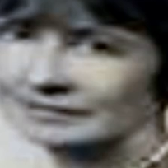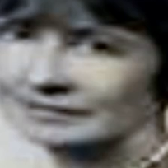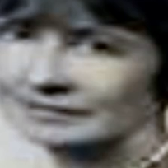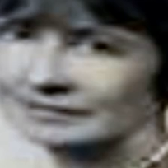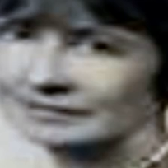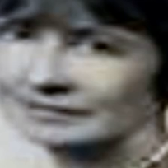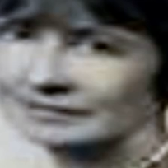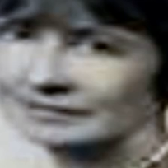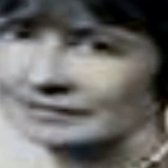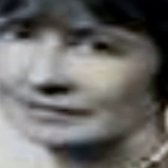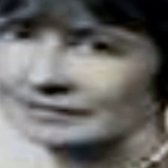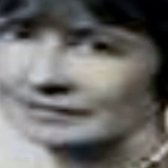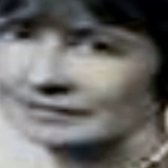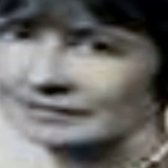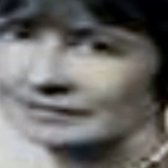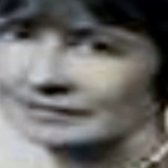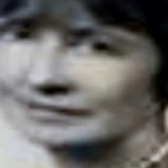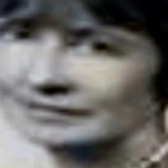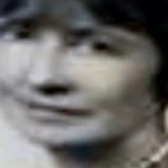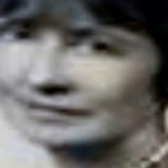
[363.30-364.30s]

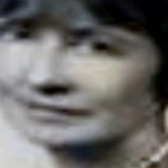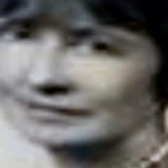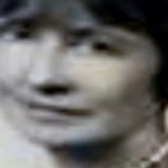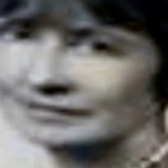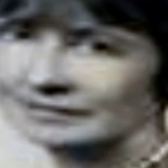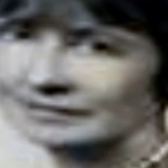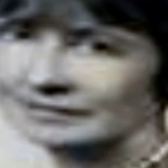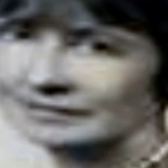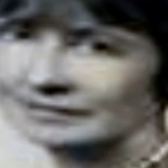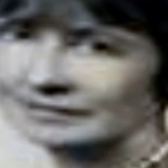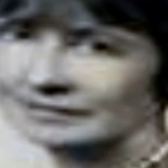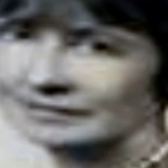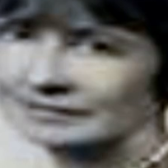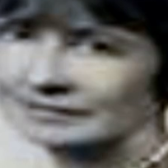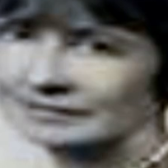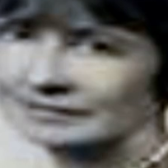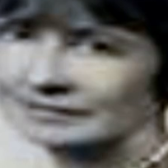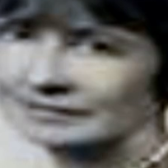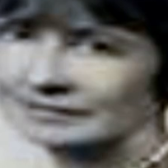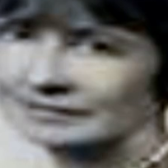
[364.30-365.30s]

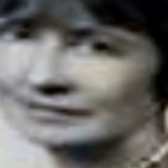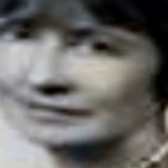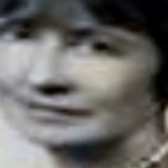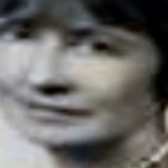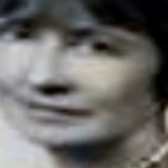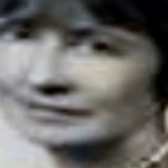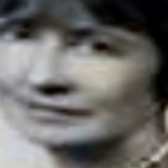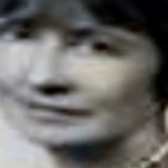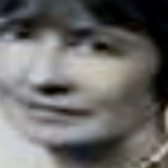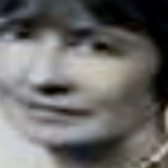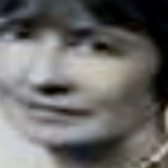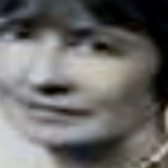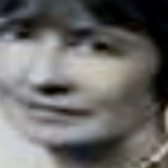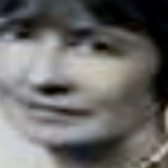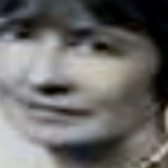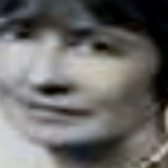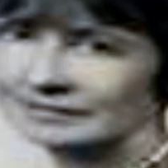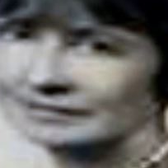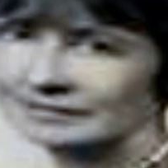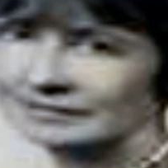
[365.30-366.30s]

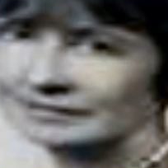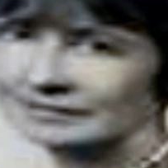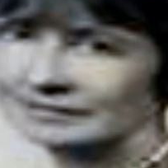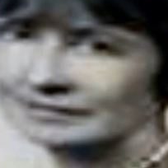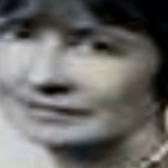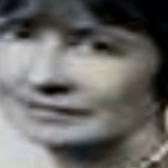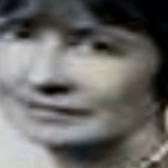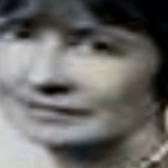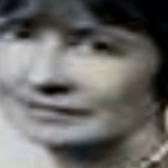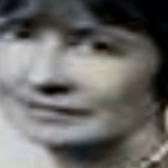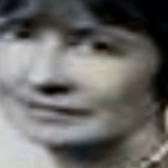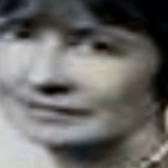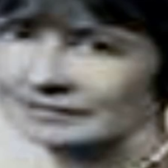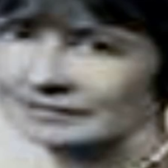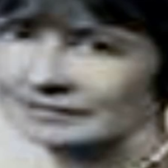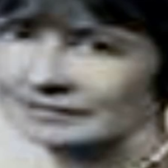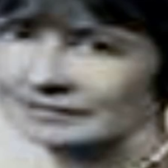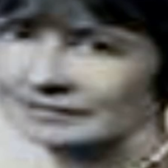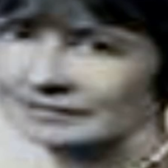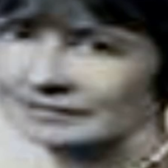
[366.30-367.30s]

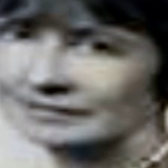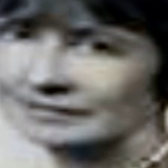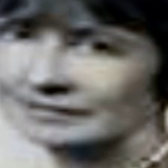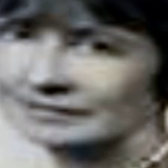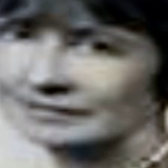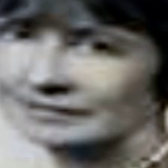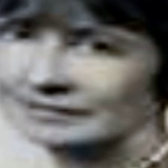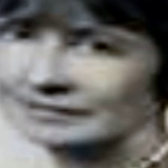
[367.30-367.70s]
This is a still picture; no speech is visible.